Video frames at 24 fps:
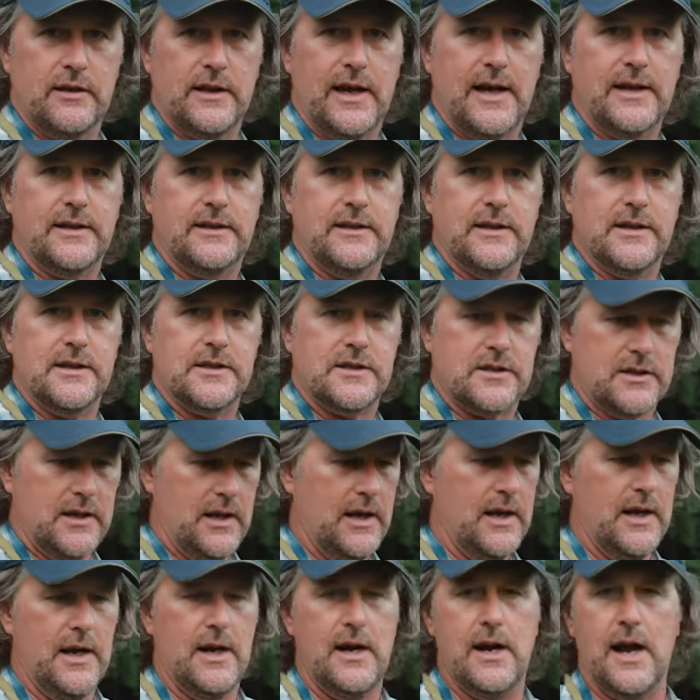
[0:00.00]
like this,
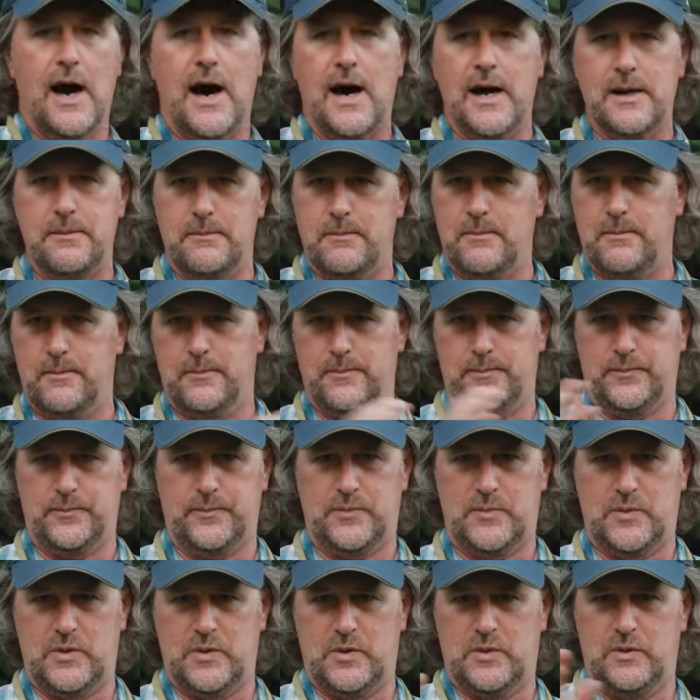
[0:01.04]
not
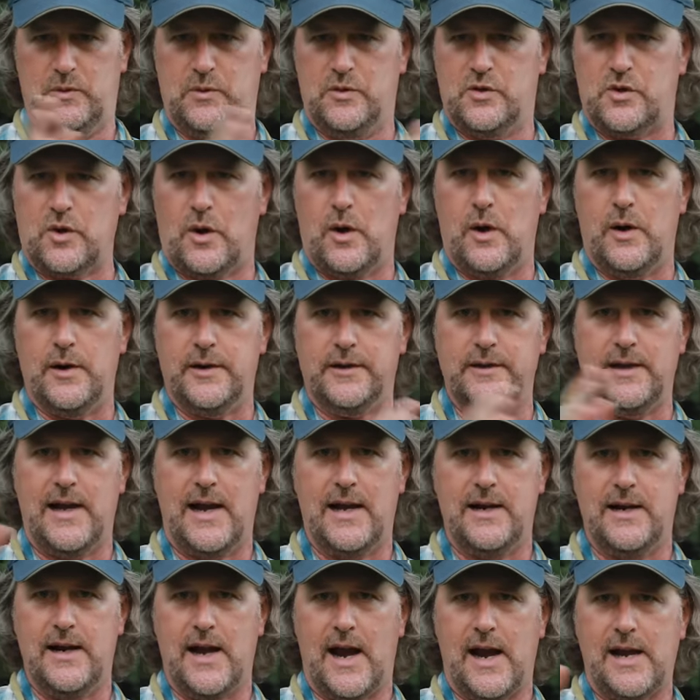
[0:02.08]
drawing
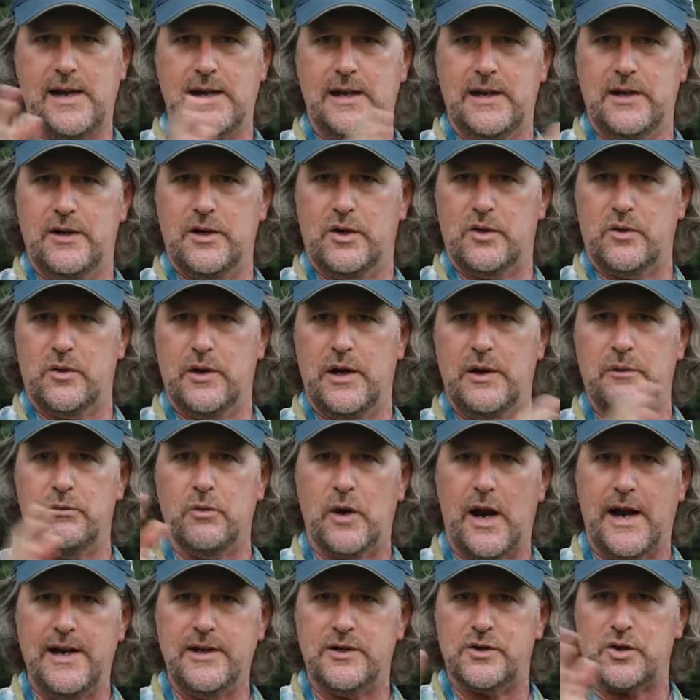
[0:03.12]
that 90 degree
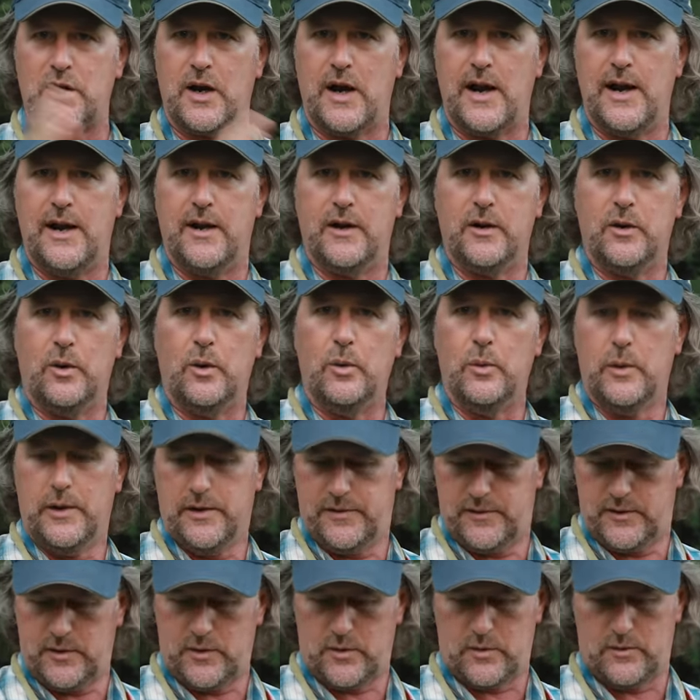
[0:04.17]
right triangle
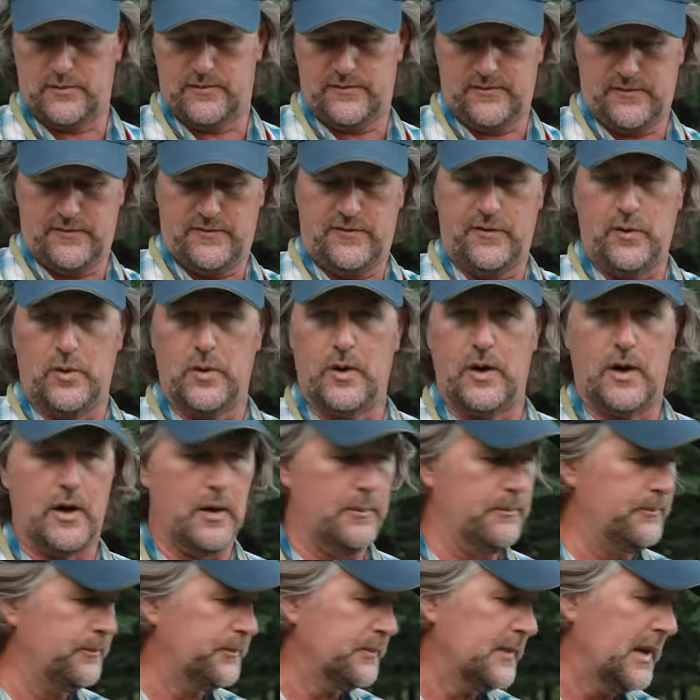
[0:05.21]
with your
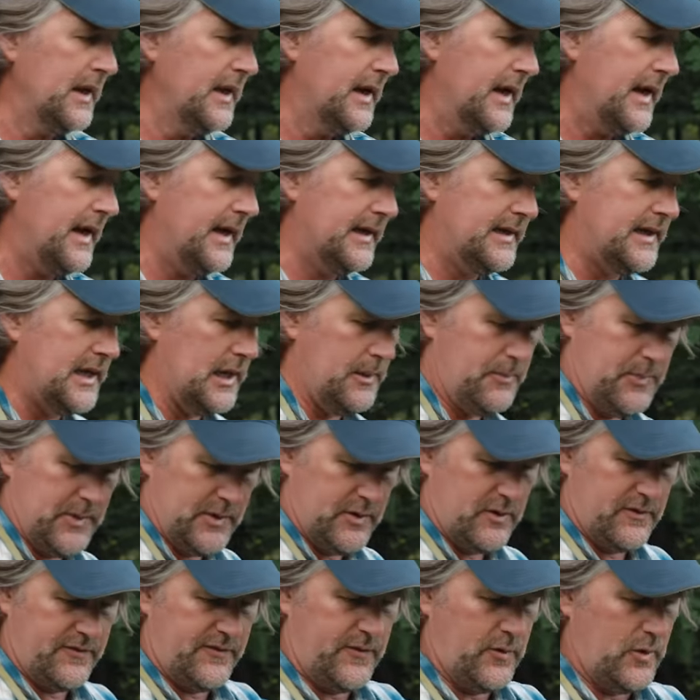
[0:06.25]
forearm, and keeping
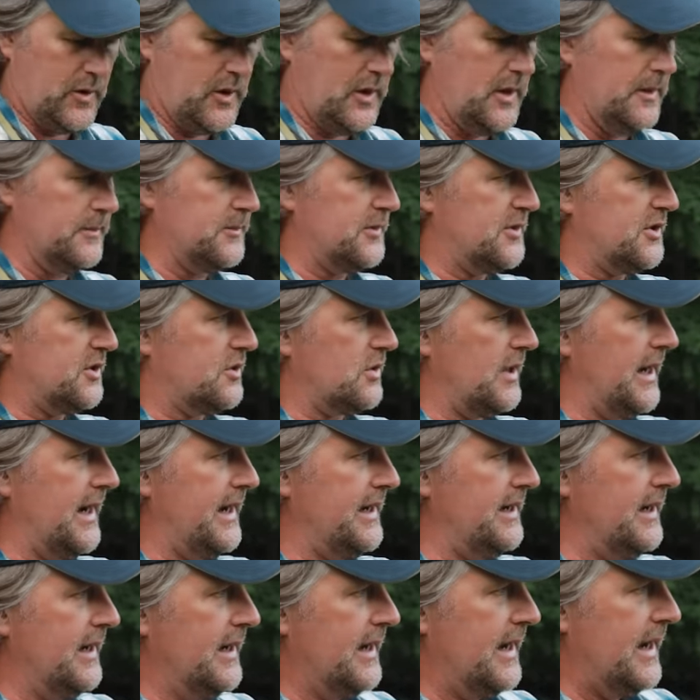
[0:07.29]
your forearm
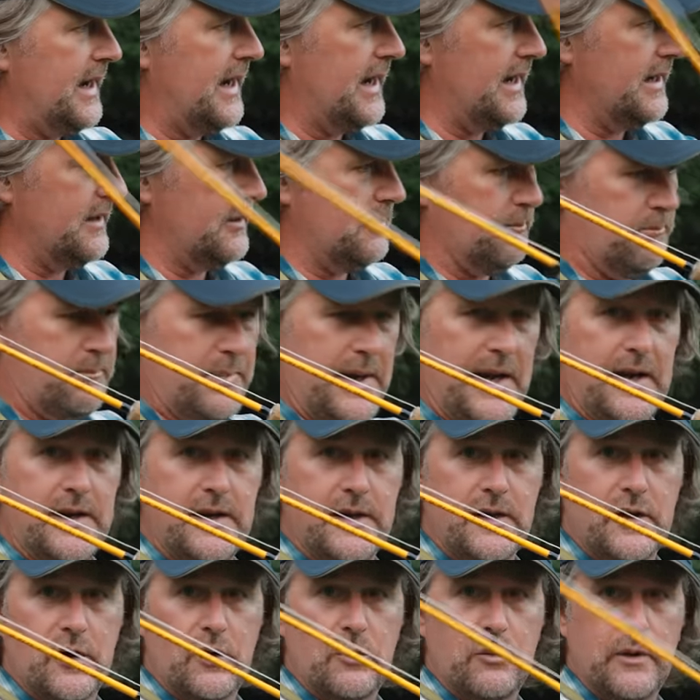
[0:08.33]
straight and
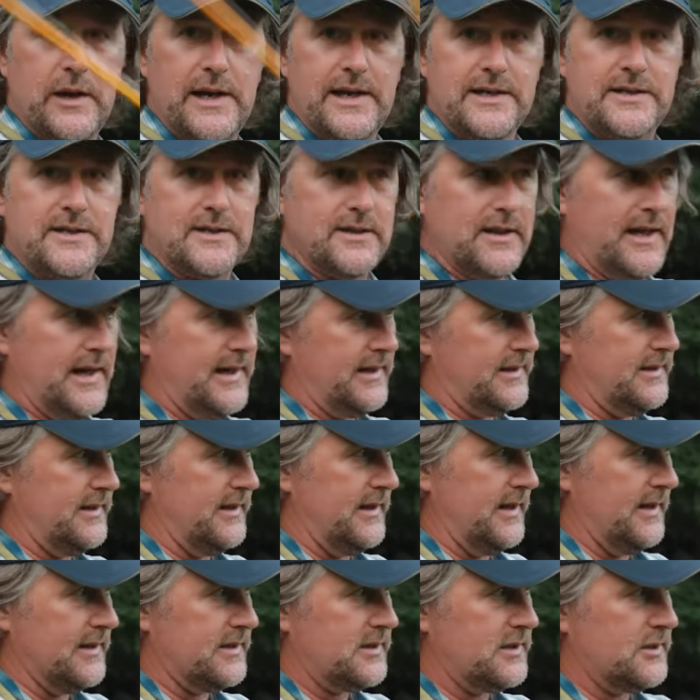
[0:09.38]
bending your wrist like
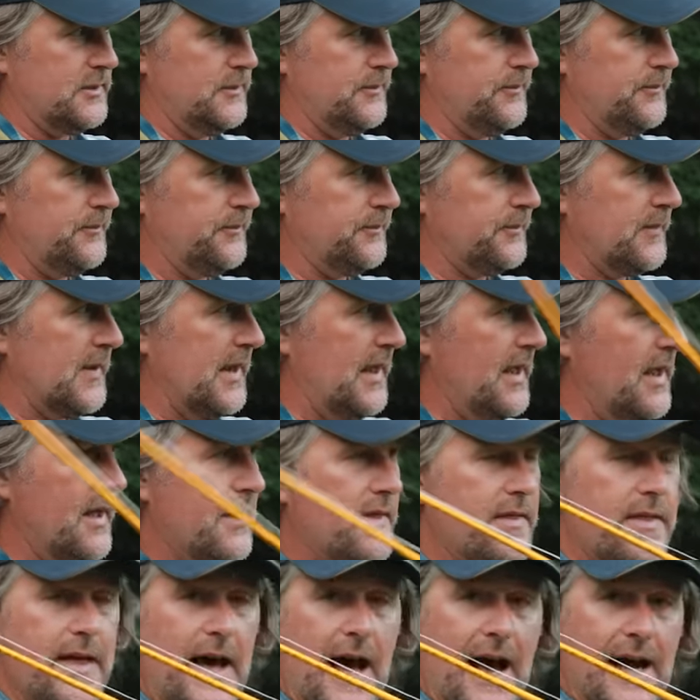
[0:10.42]
this.
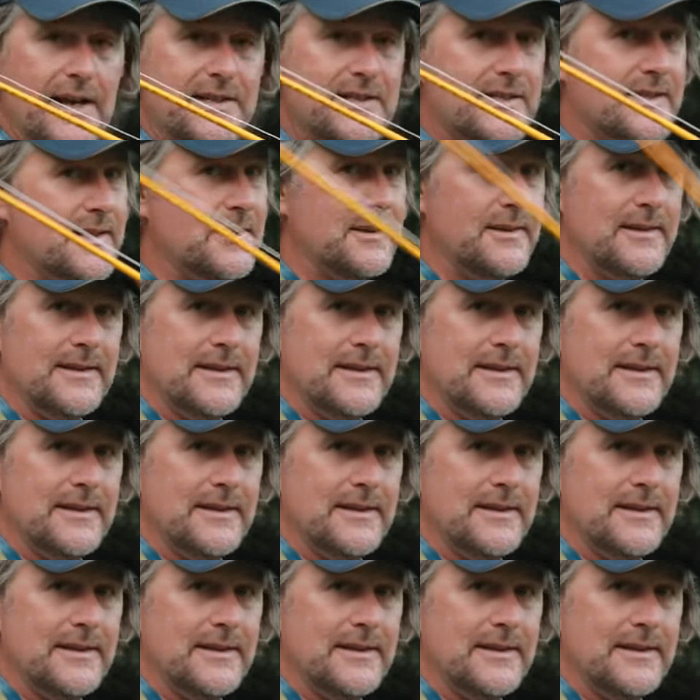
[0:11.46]
That's